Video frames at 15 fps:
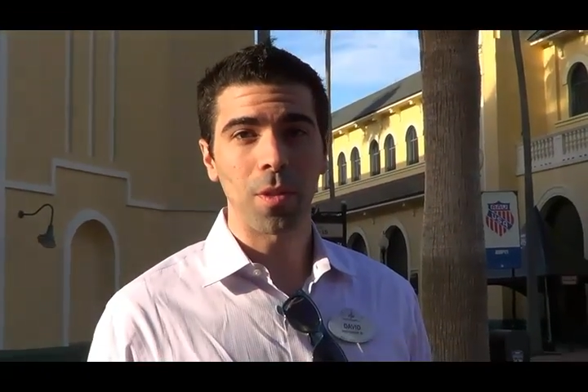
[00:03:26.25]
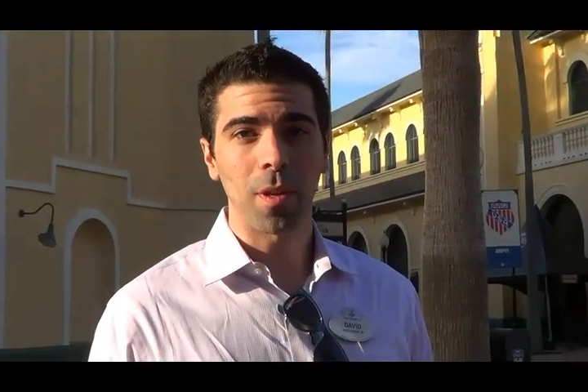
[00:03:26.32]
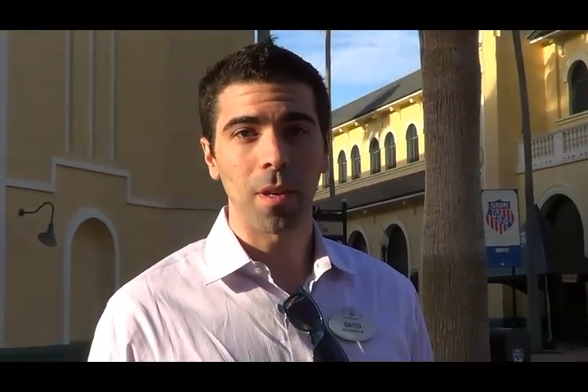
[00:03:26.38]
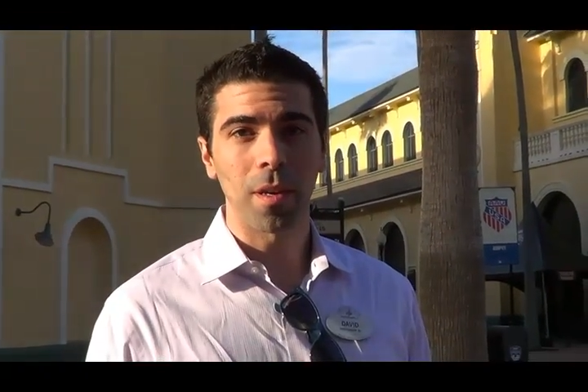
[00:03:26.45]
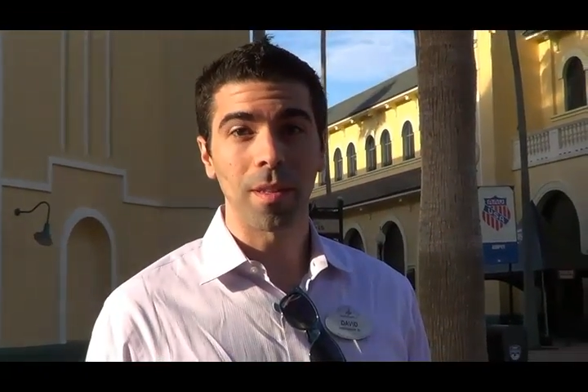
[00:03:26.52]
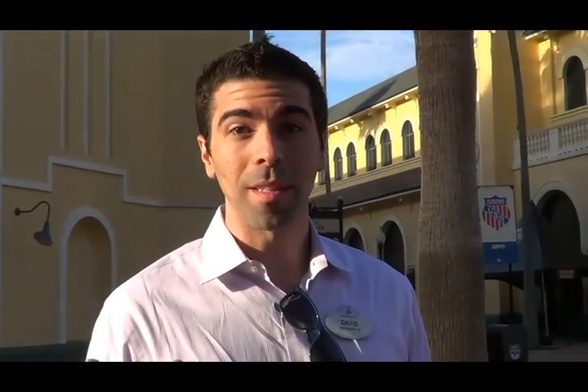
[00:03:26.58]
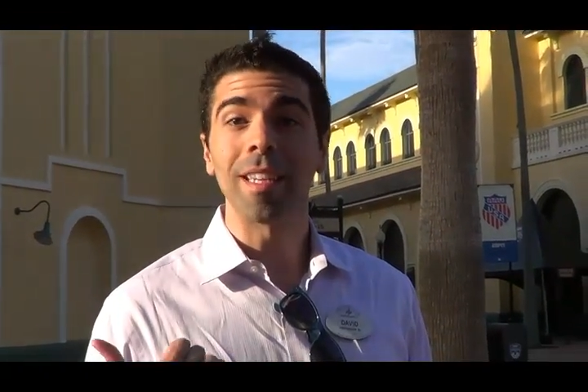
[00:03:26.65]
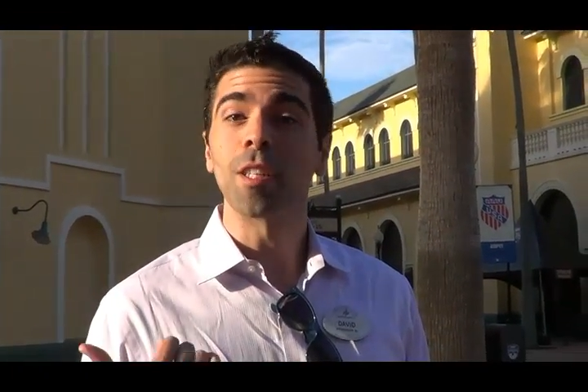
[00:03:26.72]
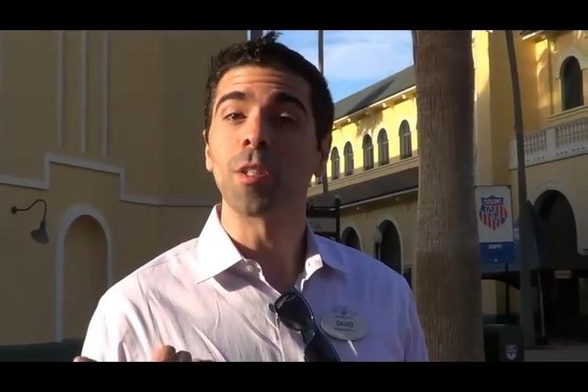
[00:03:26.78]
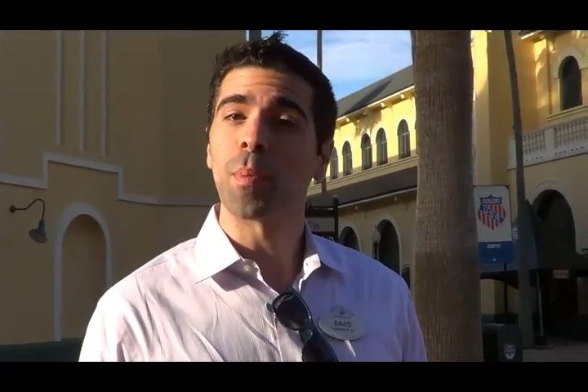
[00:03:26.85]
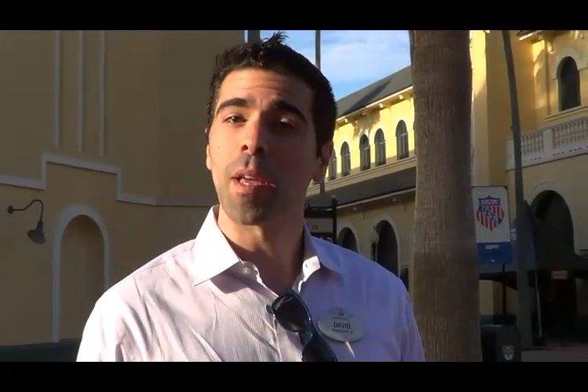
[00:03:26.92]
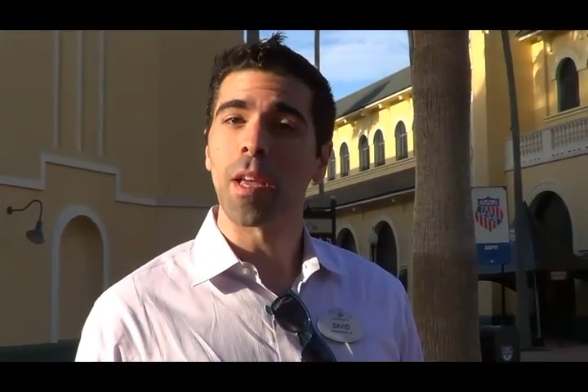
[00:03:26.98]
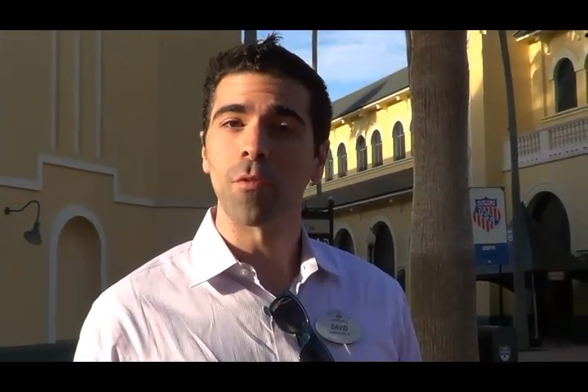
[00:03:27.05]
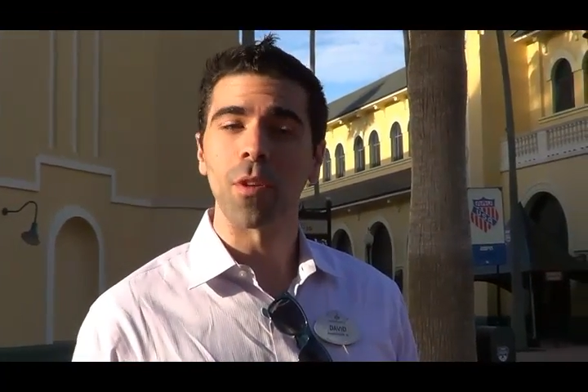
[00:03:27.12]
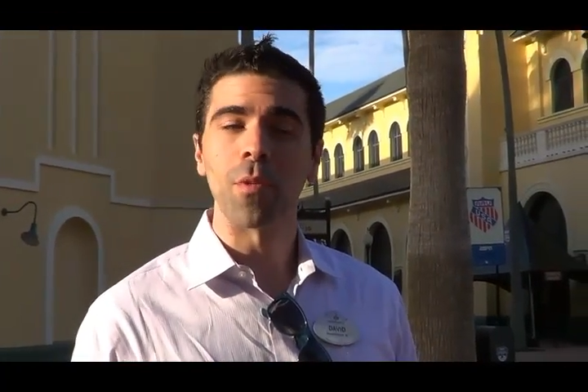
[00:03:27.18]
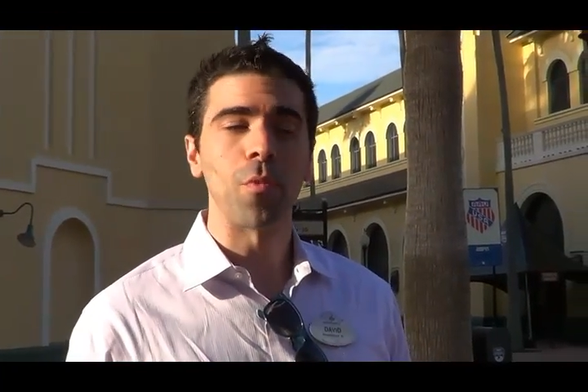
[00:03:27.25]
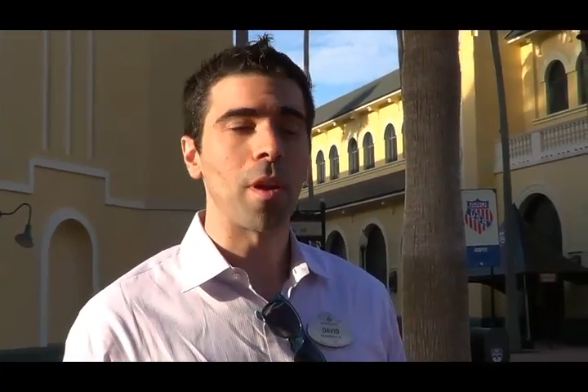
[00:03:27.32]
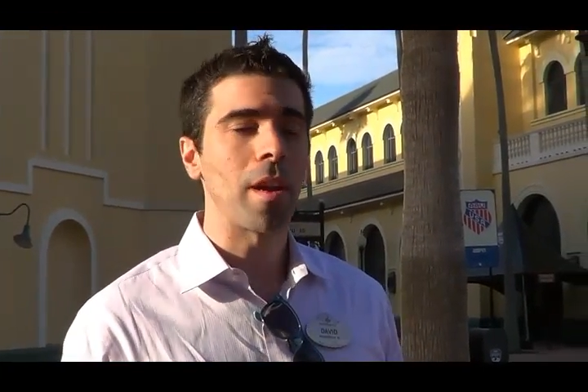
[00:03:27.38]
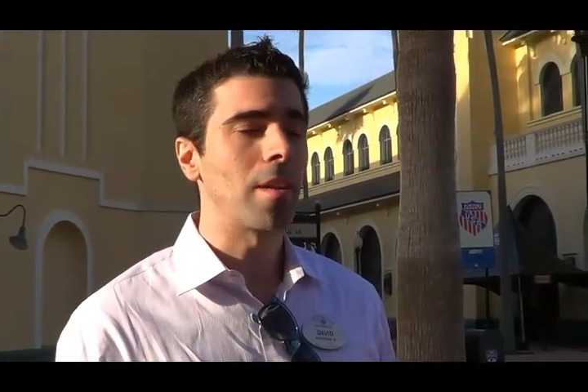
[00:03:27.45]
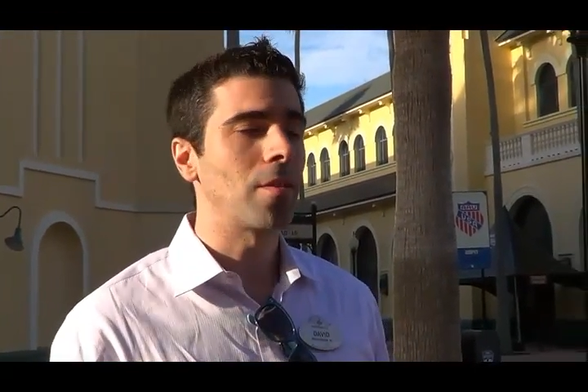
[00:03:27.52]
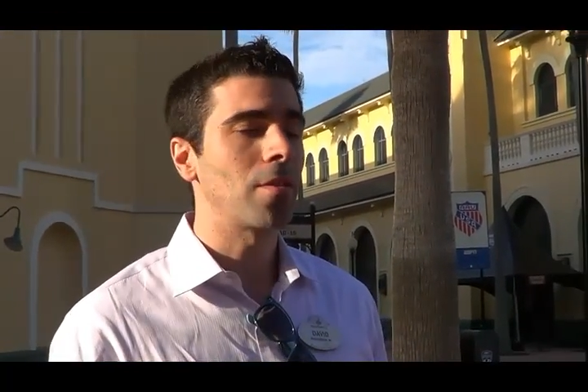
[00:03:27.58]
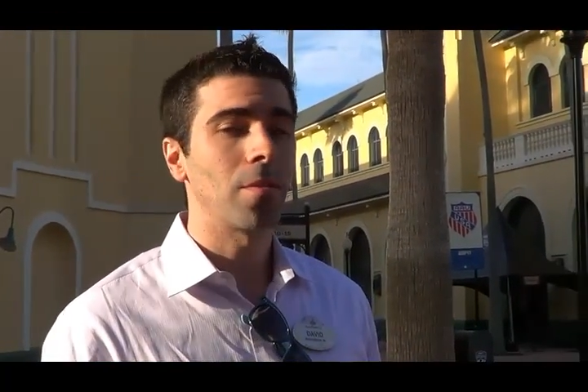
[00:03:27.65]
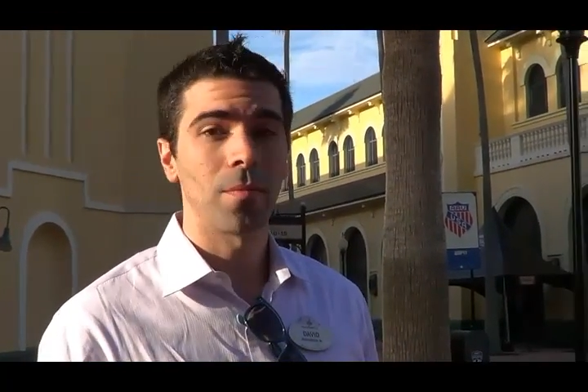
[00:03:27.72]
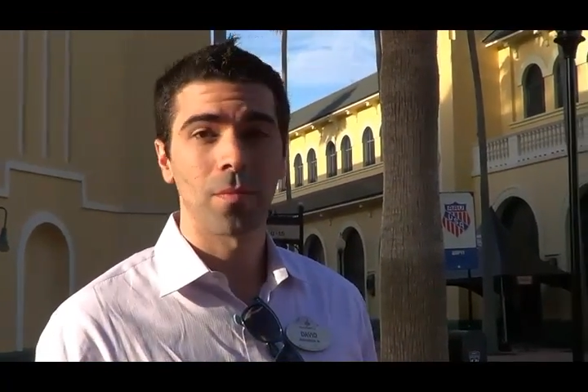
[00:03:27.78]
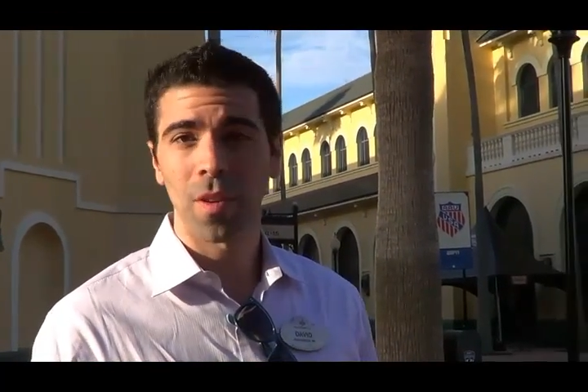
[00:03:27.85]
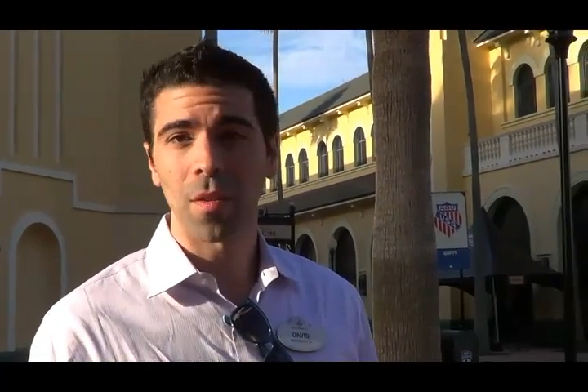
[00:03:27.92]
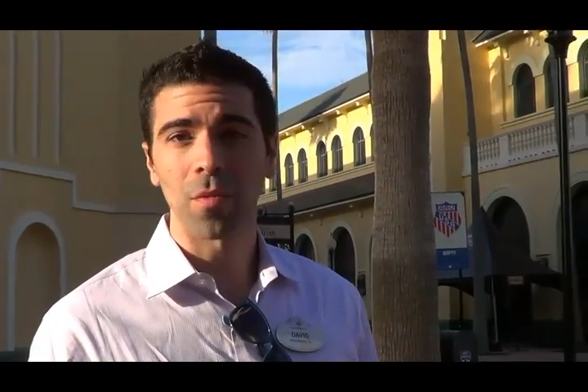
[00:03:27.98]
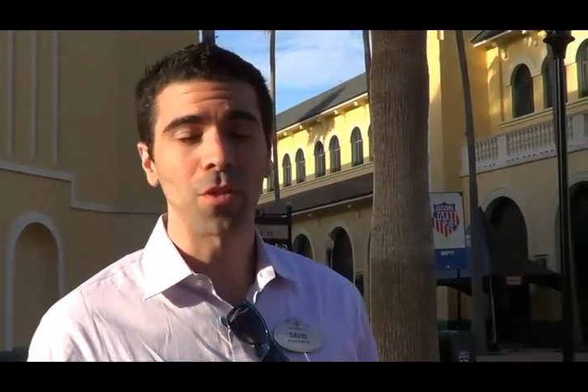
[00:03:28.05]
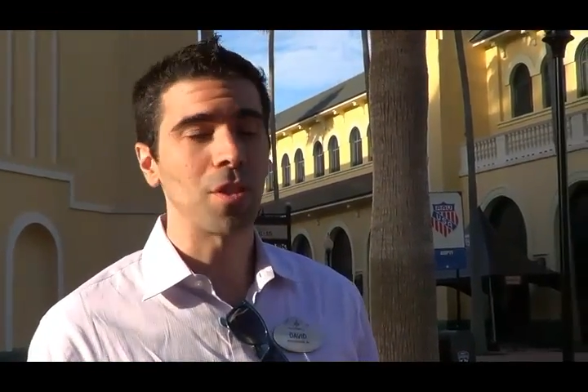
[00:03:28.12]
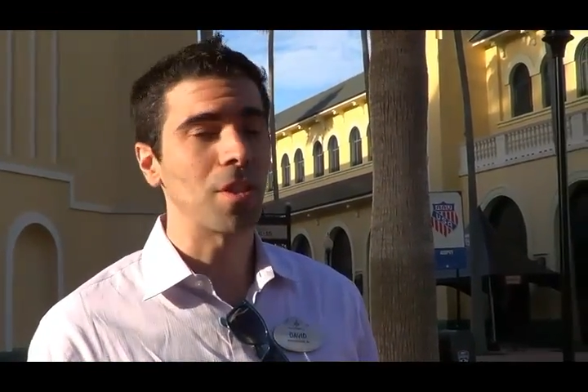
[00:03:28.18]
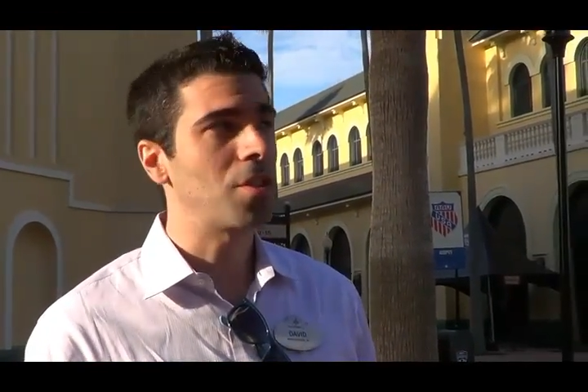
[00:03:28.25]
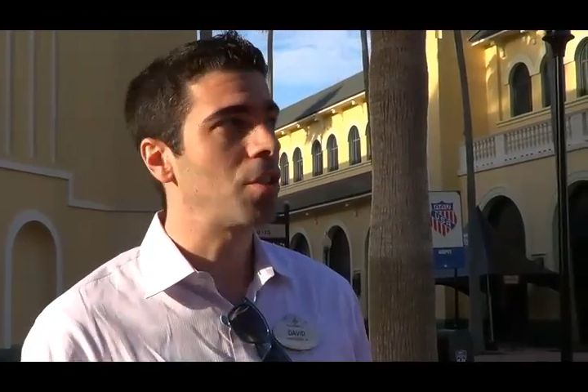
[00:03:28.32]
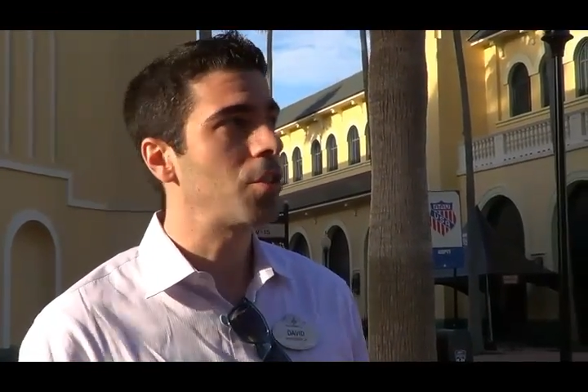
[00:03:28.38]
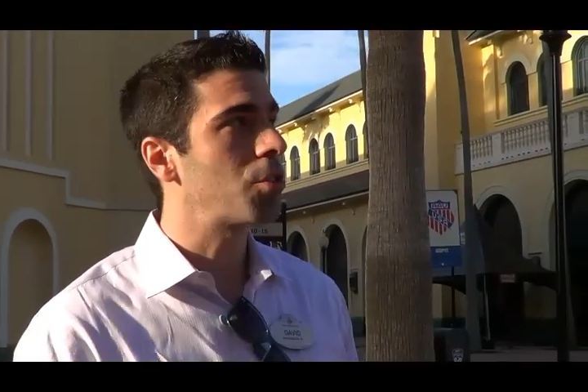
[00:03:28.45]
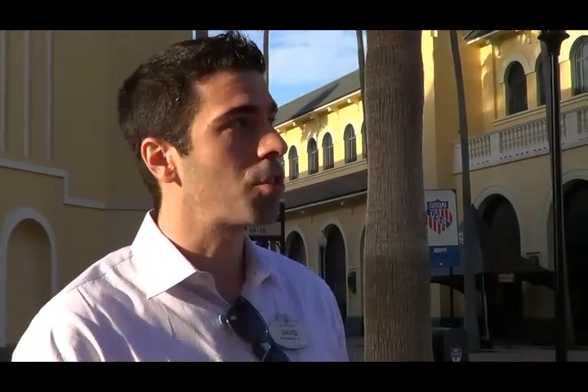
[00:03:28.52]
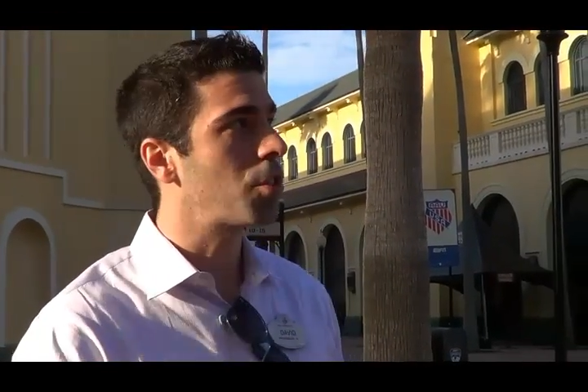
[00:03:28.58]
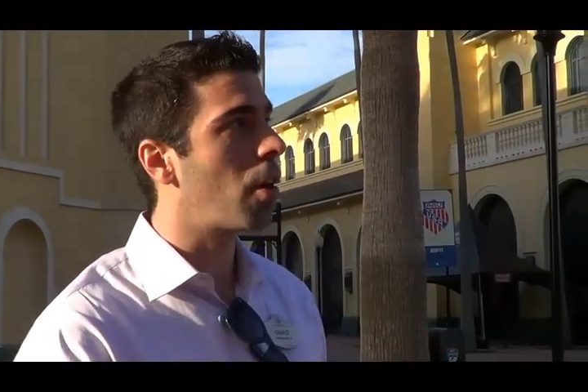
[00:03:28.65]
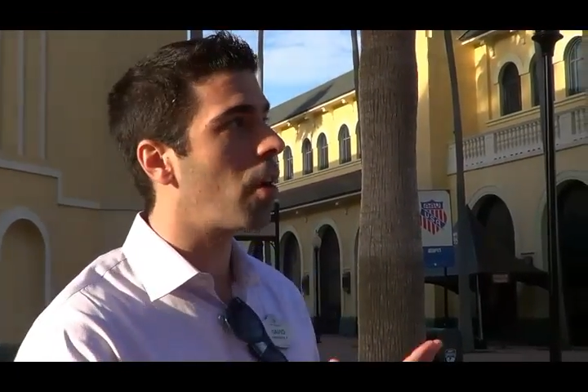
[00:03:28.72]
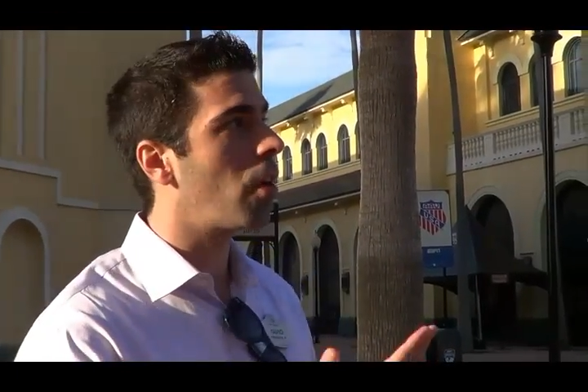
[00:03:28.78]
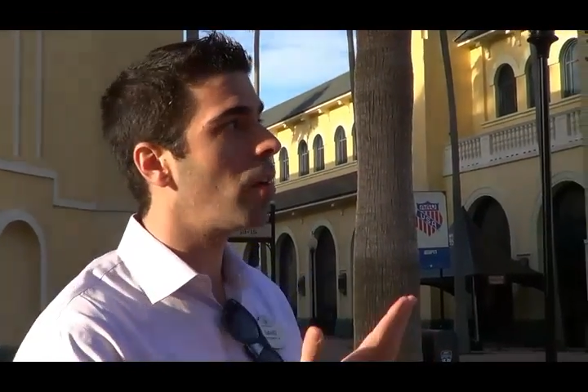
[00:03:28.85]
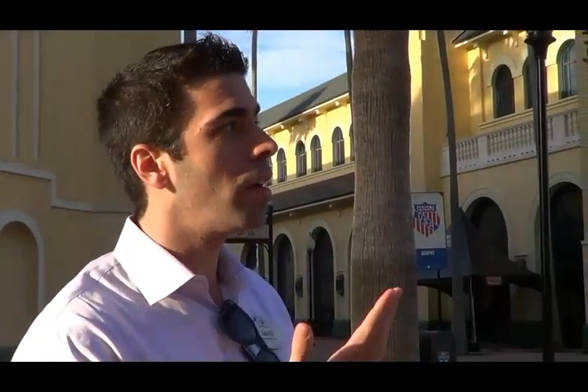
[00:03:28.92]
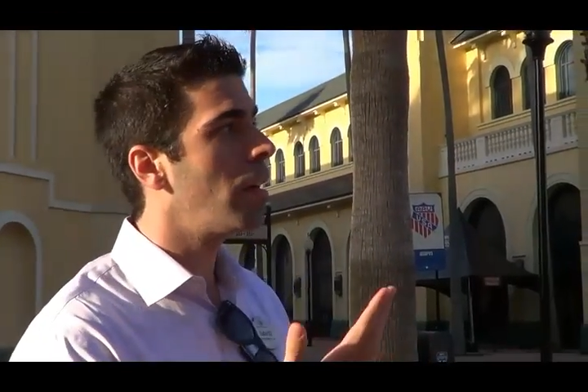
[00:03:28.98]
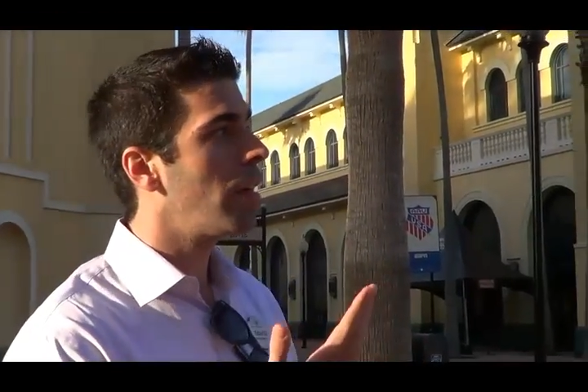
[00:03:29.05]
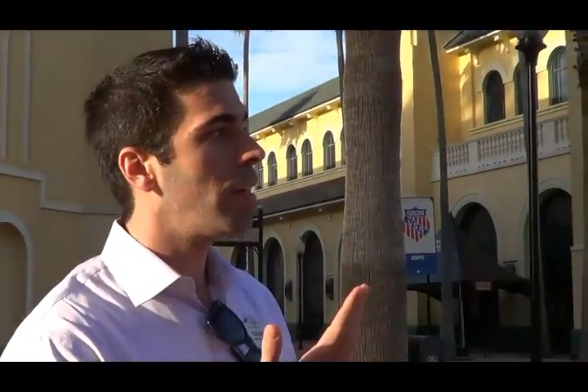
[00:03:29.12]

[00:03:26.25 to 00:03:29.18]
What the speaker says: the ESPN rebrand 5 or 6 years ago,